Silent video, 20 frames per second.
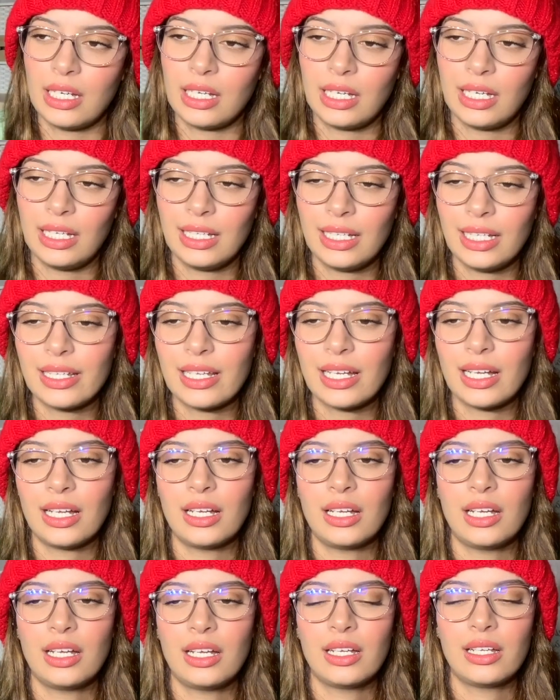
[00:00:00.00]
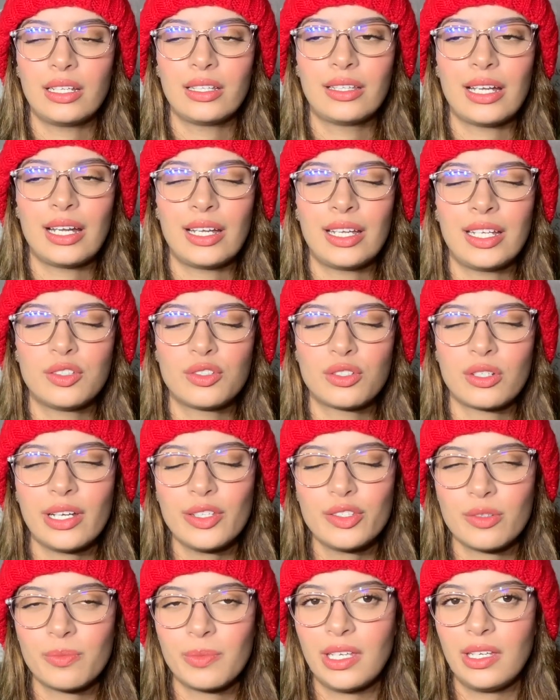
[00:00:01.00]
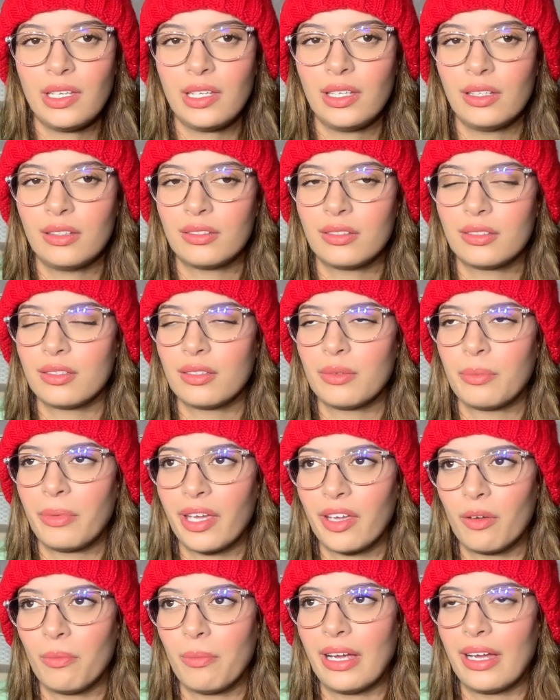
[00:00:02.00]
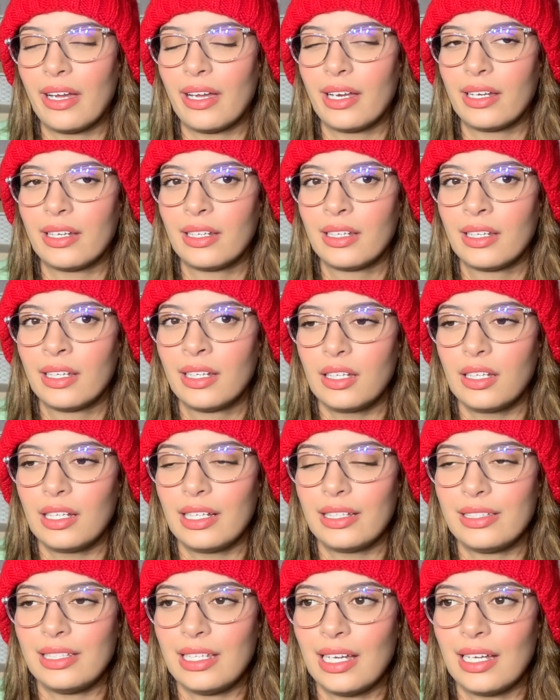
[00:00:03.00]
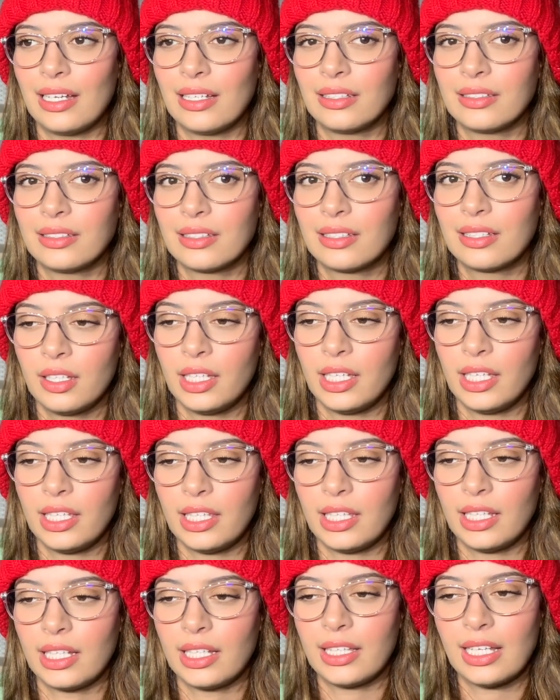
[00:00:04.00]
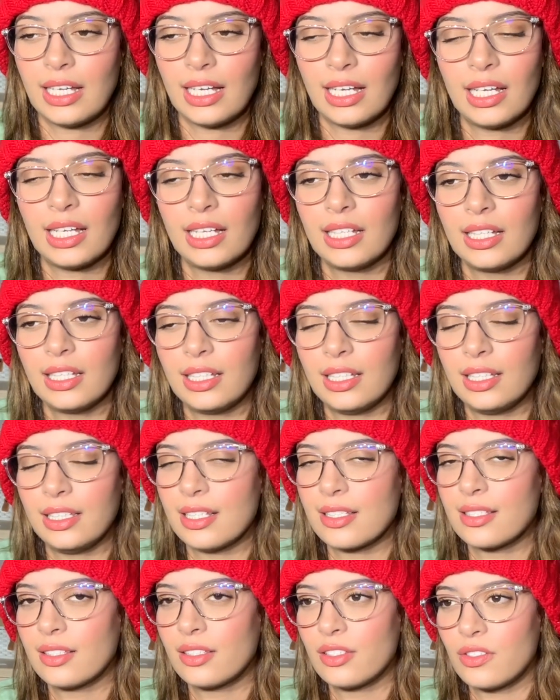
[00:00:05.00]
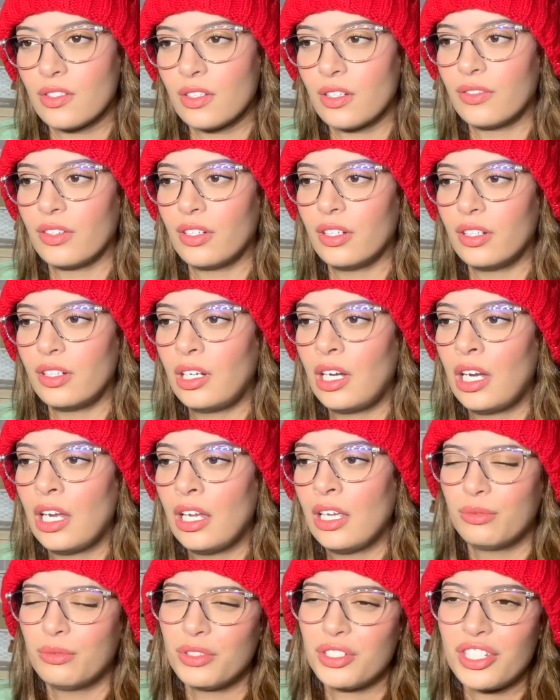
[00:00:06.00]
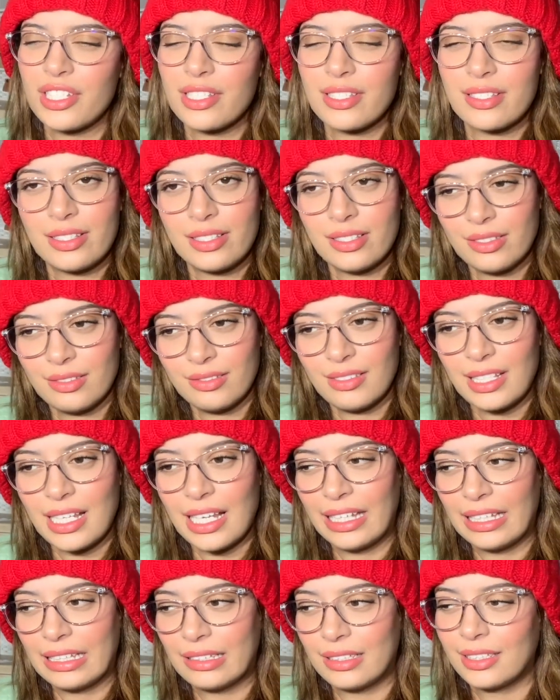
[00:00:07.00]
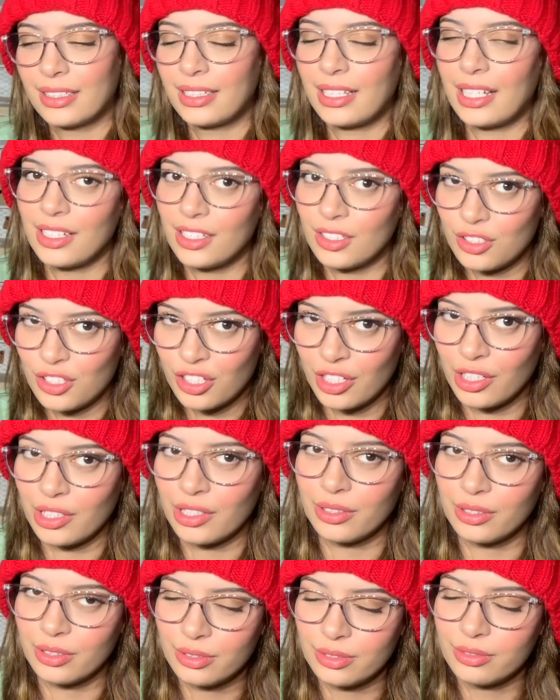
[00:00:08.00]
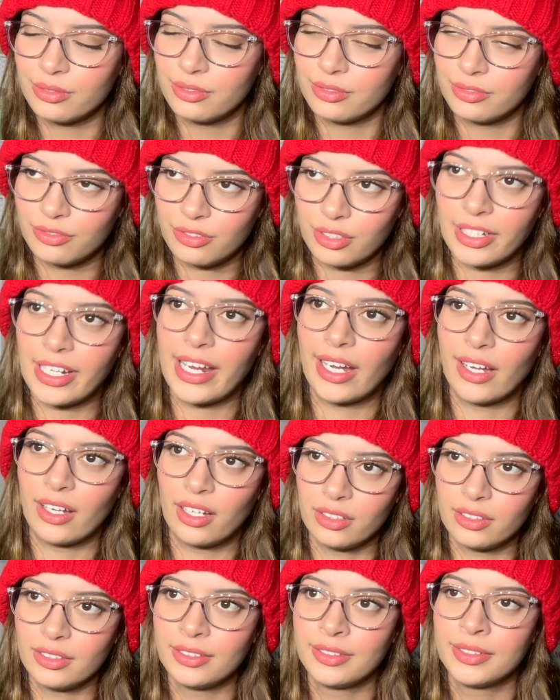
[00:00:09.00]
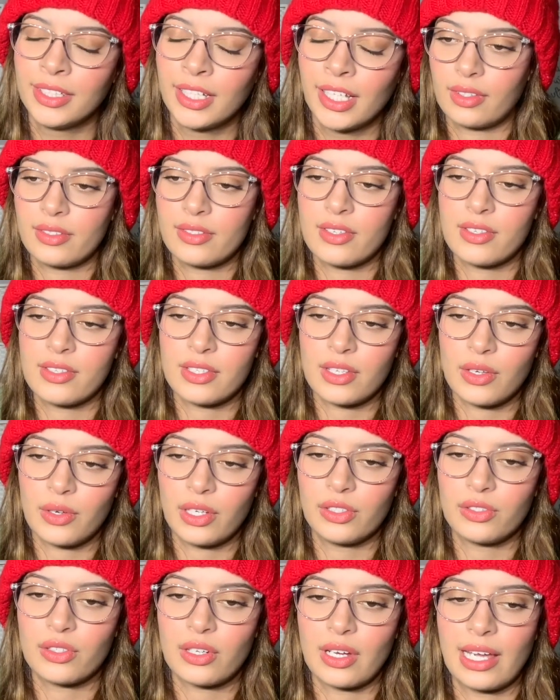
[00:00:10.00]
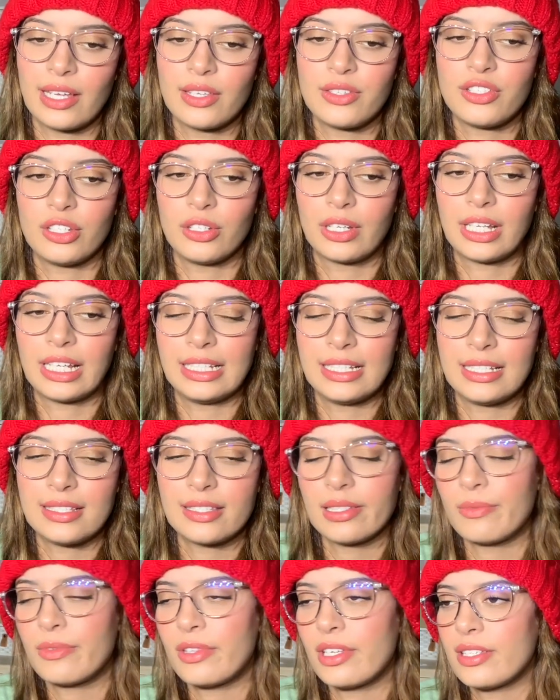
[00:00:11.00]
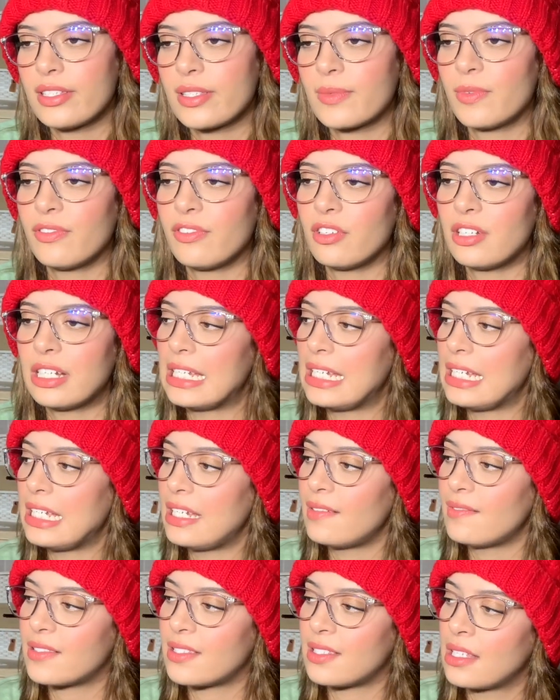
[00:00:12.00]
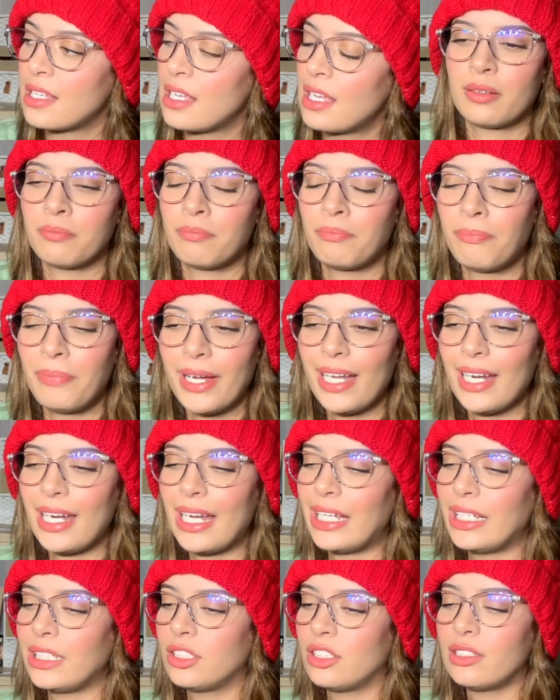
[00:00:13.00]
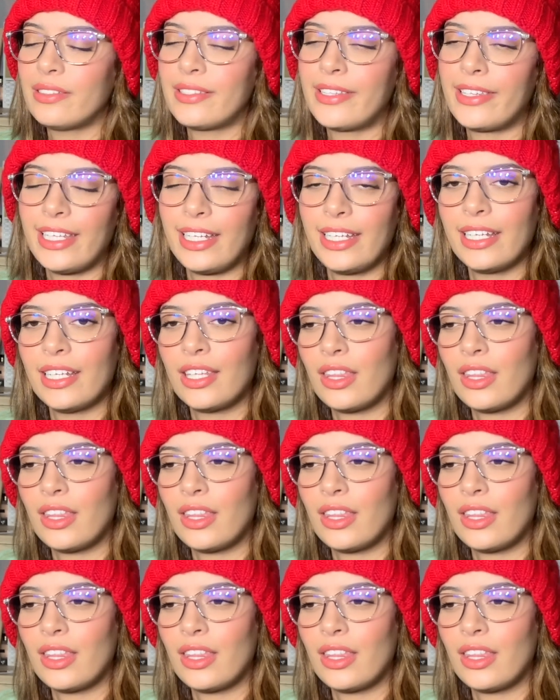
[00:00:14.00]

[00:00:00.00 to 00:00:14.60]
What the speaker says: I liked that he tried to be the bigger man at the end. He think that he doesn't deserve her, which is like kinda true for now. And so he tried to clean some things before he leaves. But I don't think